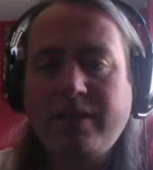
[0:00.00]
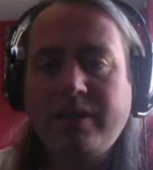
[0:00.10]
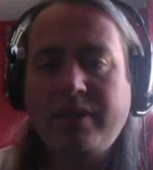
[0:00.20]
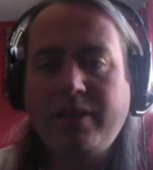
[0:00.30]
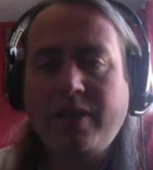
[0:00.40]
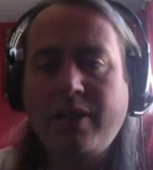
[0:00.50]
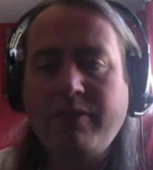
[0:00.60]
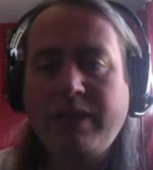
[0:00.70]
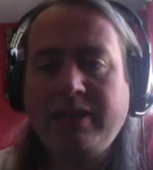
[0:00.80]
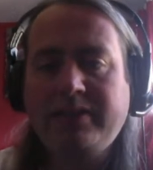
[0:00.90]

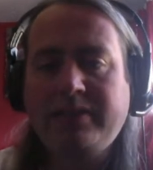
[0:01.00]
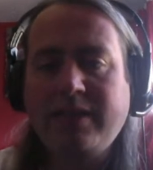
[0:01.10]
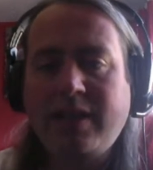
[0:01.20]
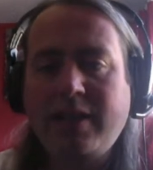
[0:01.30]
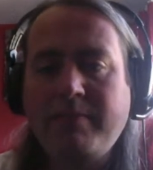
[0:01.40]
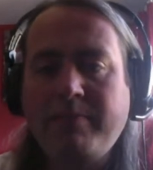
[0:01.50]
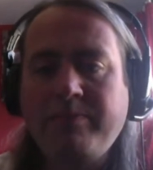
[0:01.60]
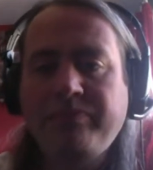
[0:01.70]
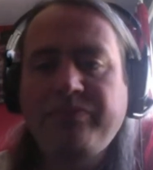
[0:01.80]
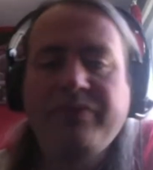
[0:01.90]
It's
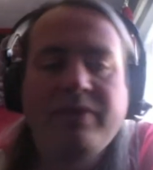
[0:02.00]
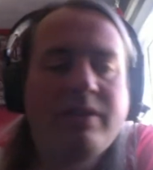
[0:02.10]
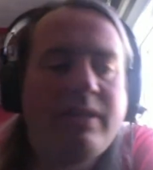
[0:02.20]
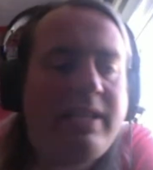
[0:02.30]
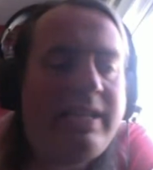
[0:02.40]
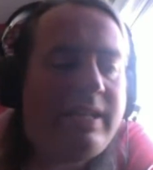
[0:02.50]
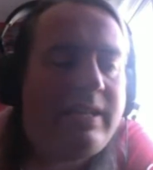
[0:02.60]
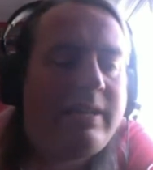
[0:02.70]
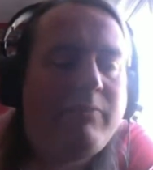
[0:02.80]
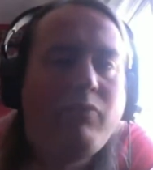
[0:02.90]

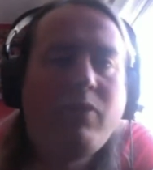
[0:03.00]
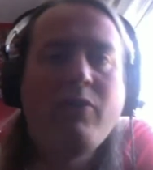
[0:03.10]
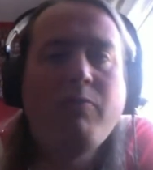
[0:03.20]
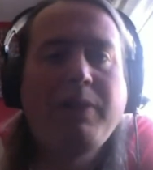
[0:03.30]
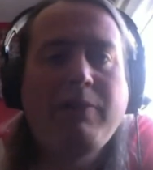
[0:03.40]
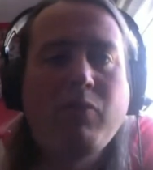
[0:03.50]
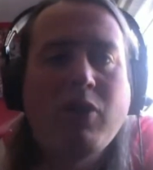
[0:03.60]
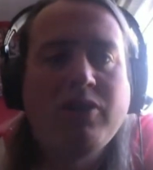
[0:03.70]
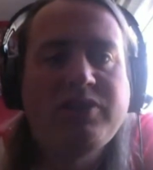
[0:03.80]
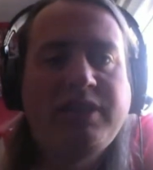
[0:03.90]
it will be
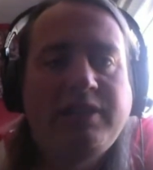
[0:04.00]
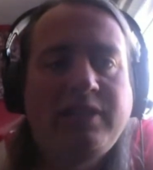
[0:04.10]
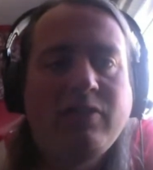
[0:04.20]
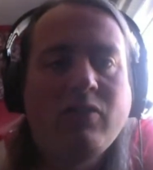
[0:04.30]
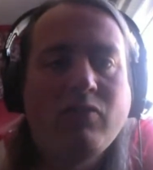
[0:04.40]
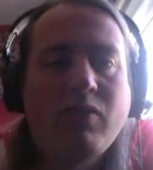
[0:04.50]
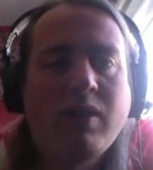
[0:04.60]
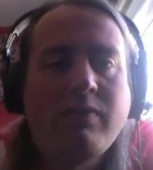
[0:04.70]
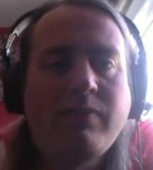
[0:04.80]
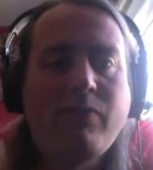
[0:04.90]
worse in the long
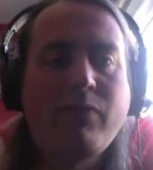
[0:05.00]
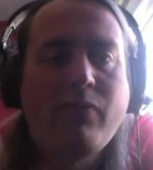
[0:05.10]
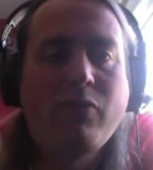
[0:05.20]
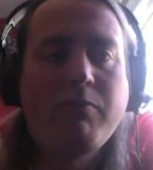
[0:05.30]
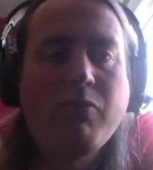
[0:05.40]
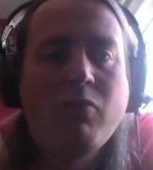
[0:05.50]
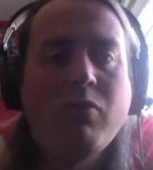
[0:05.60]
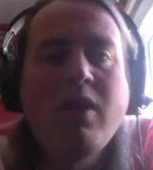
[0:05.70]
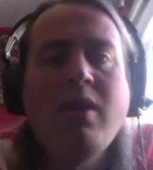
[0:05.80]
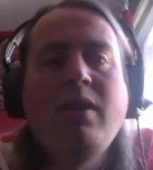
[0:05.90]
run for football.